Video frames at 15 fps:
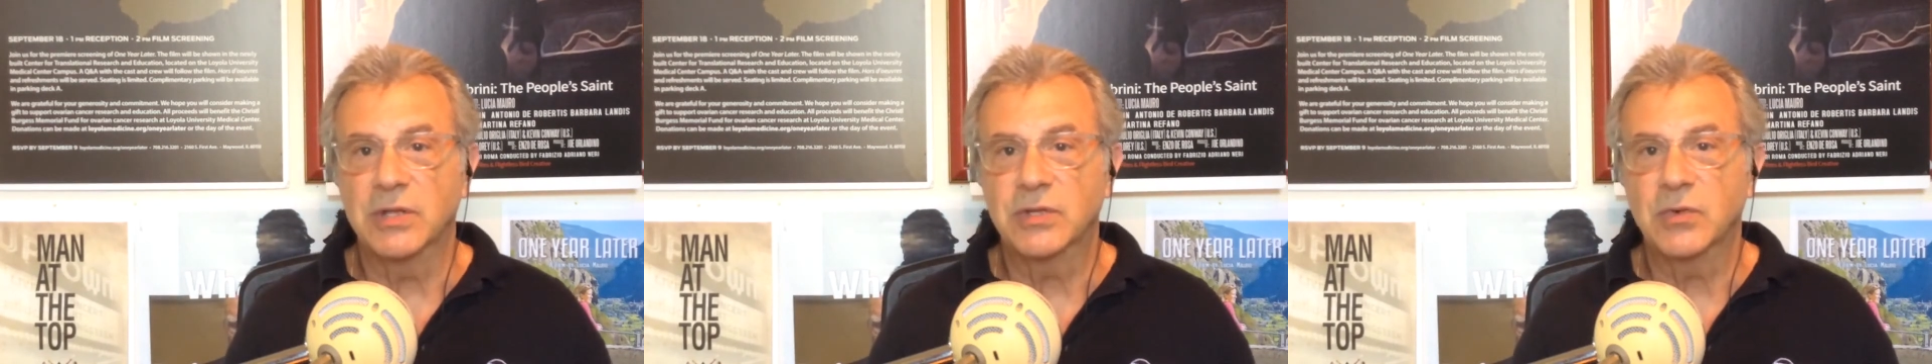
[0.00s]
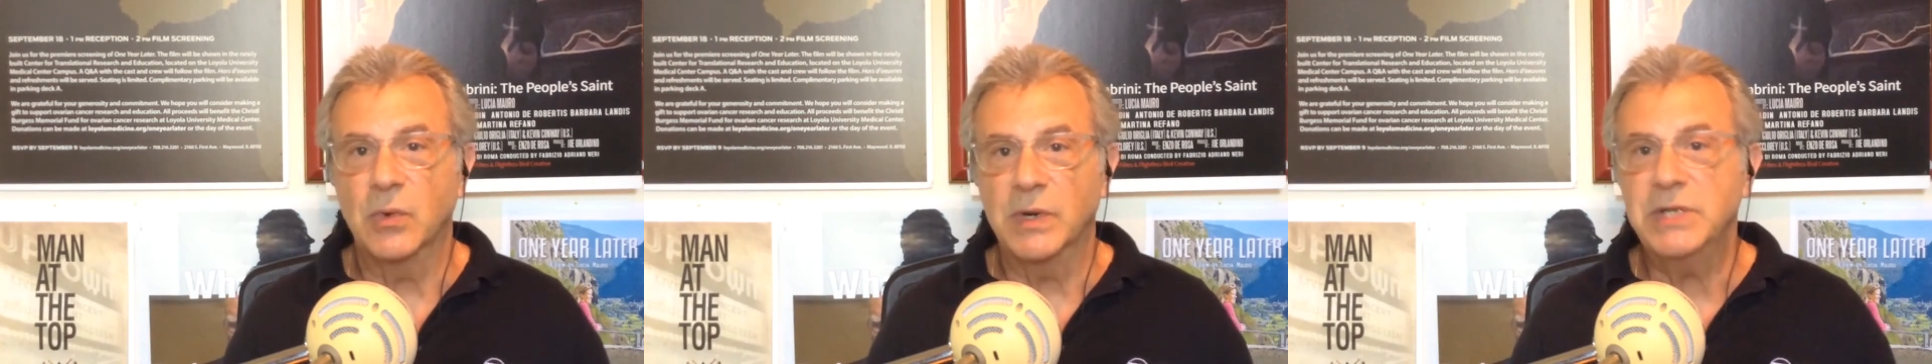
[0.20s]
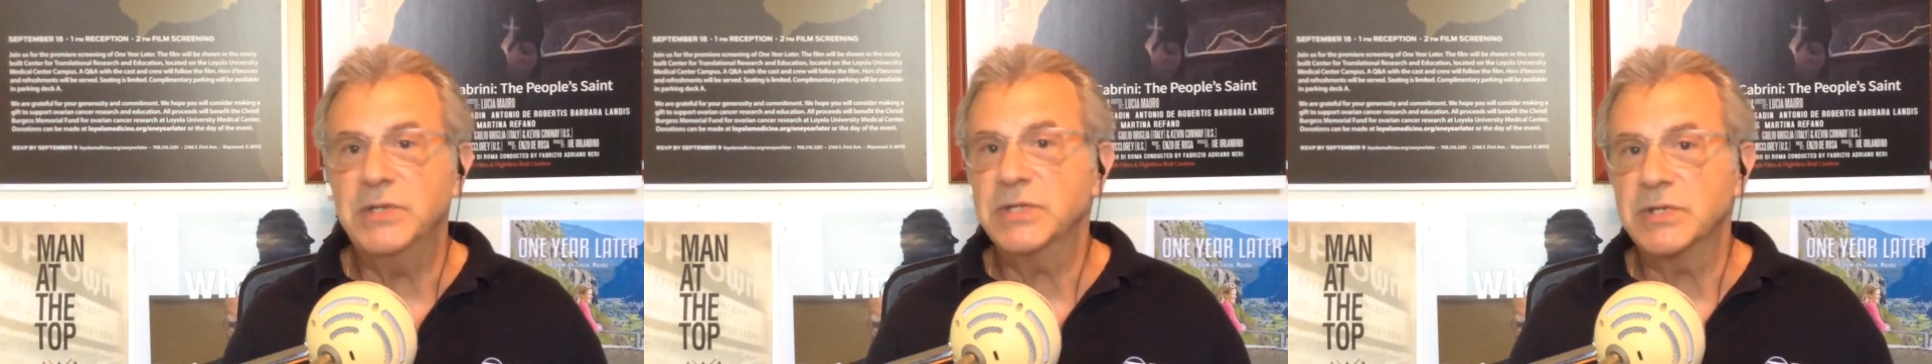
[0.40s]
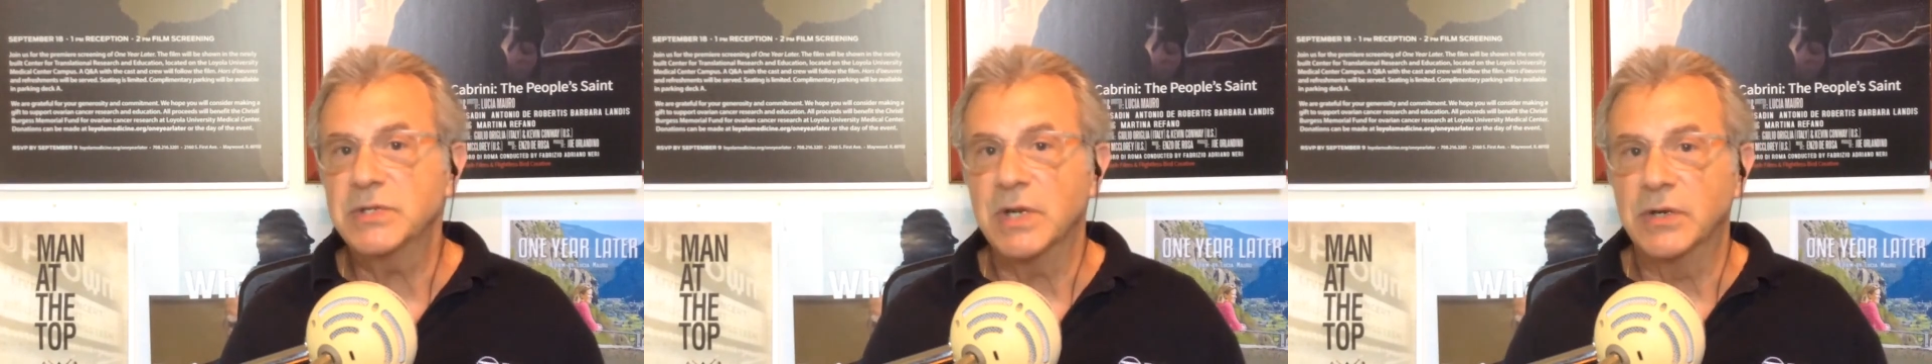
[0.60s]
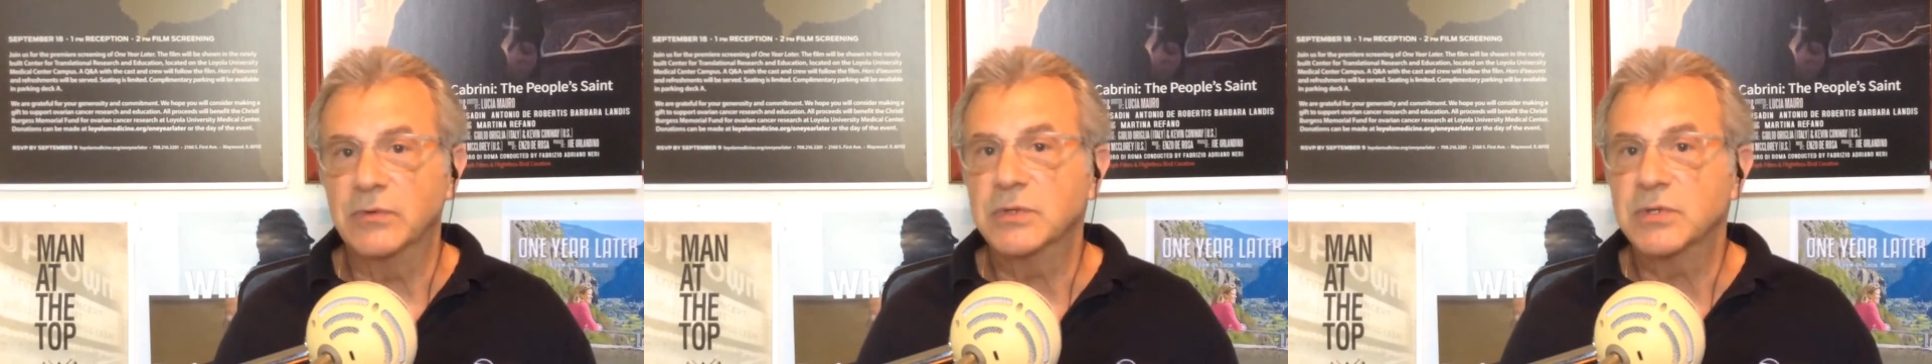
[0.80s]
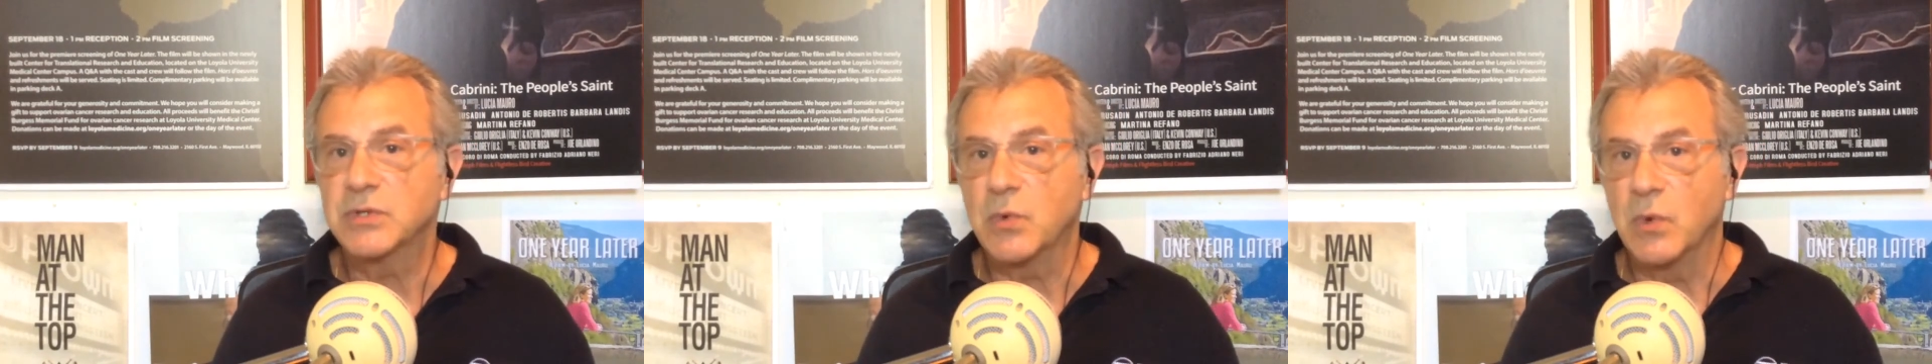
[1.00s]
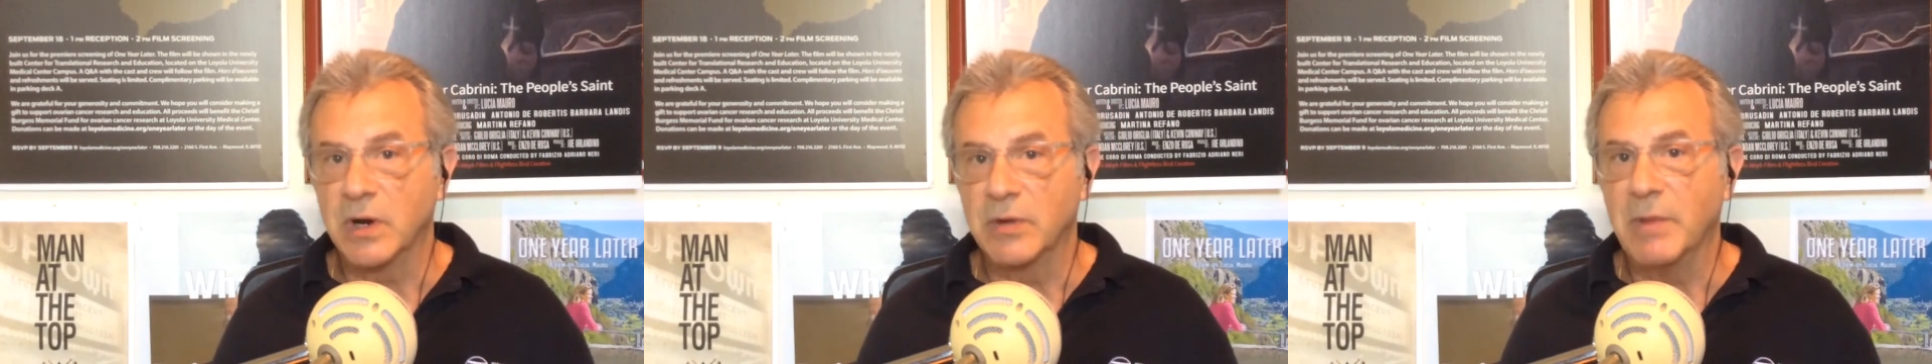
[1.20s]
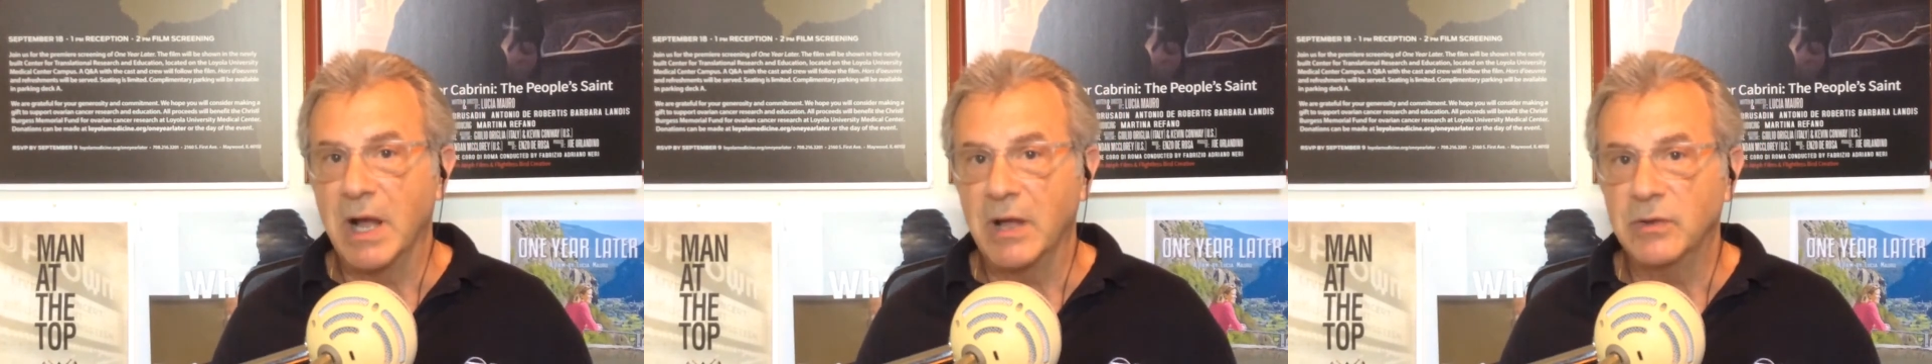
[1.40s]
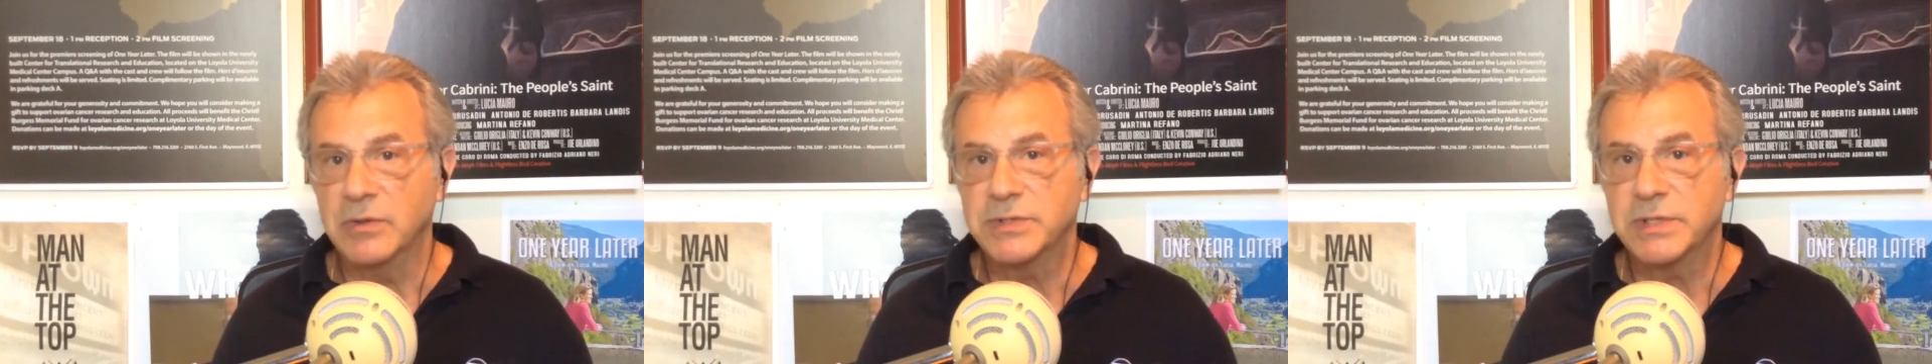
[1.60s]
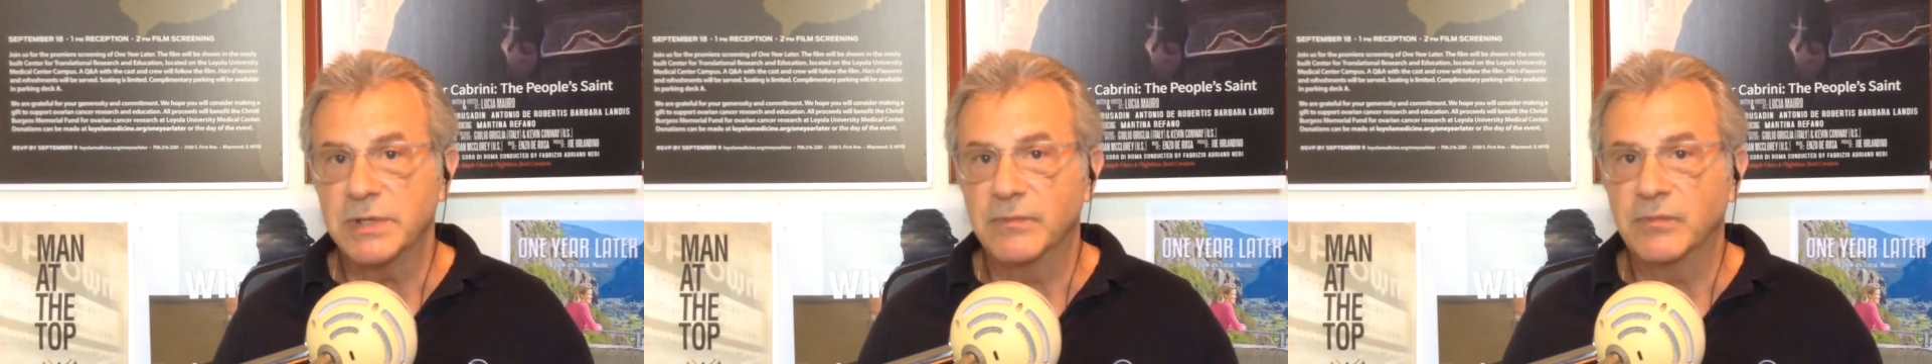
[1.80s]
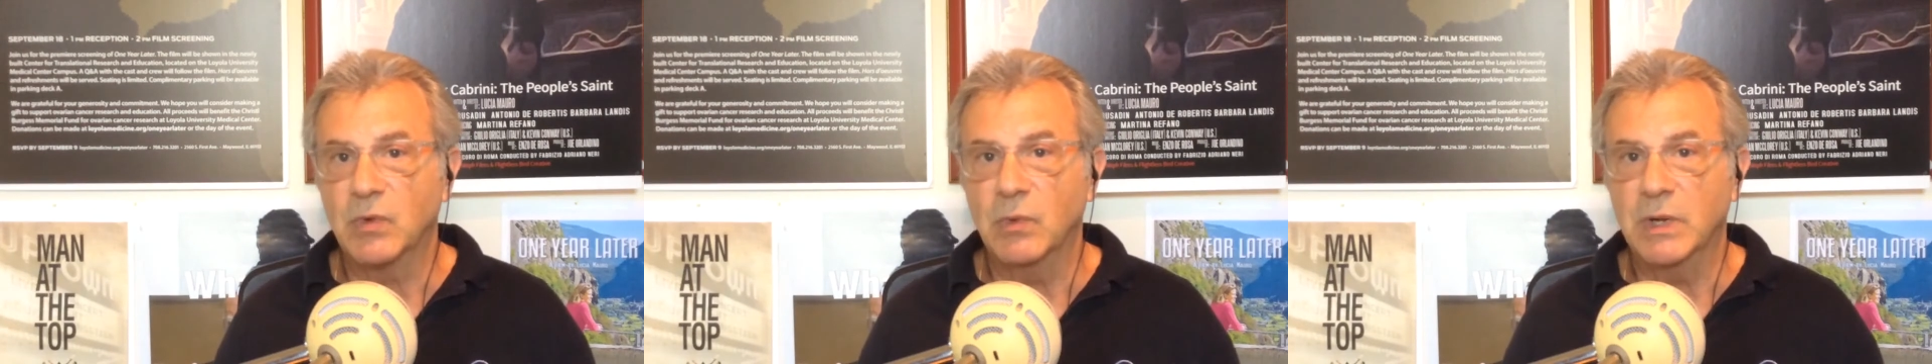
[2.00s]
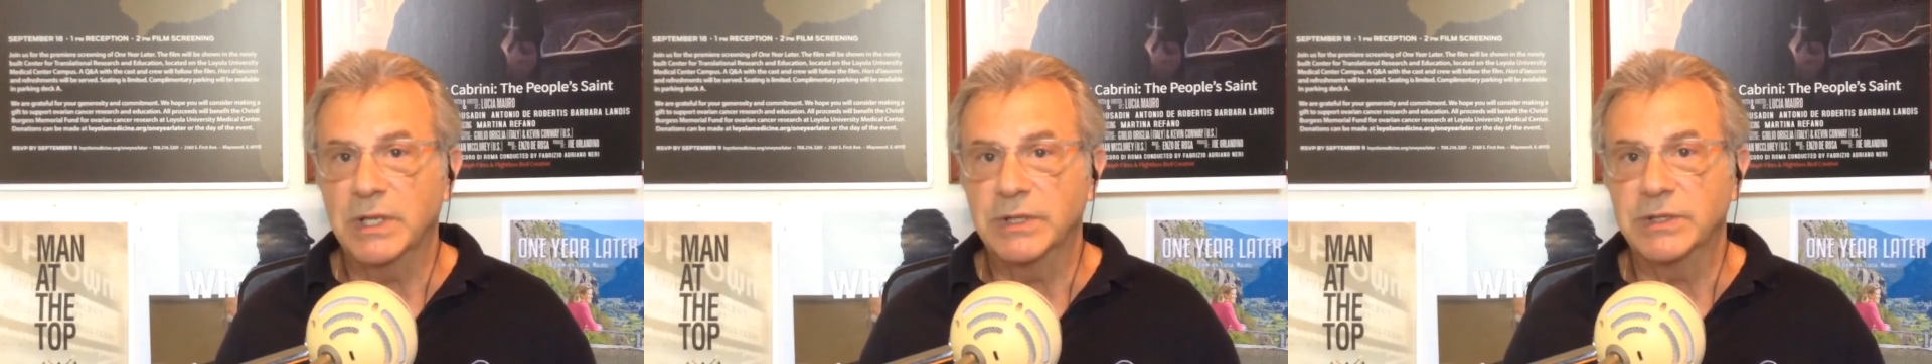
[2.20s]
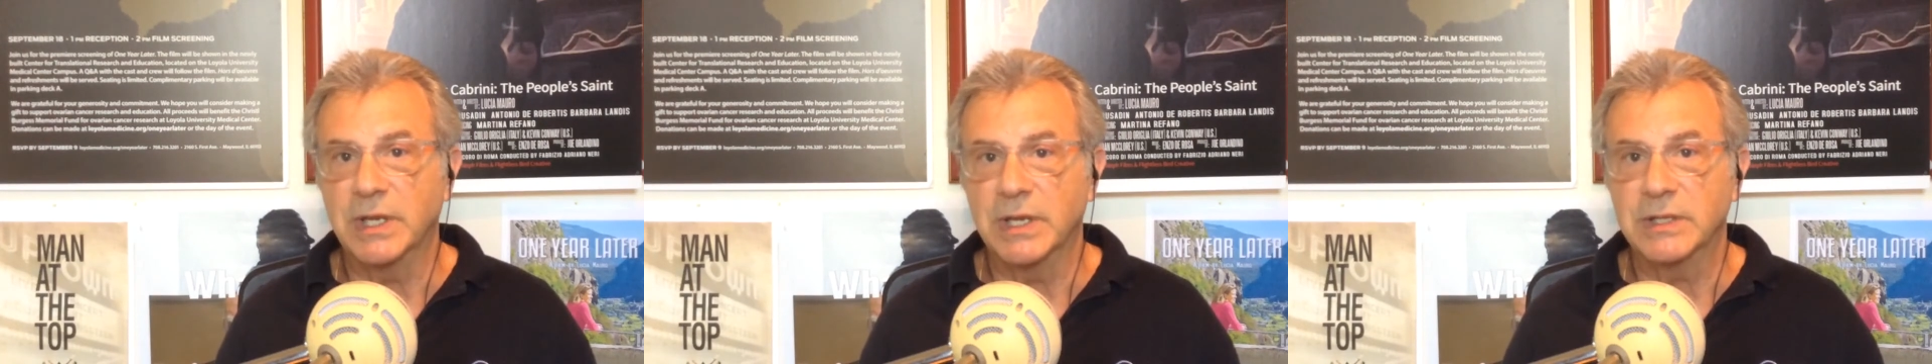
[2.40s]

2,600 square miles with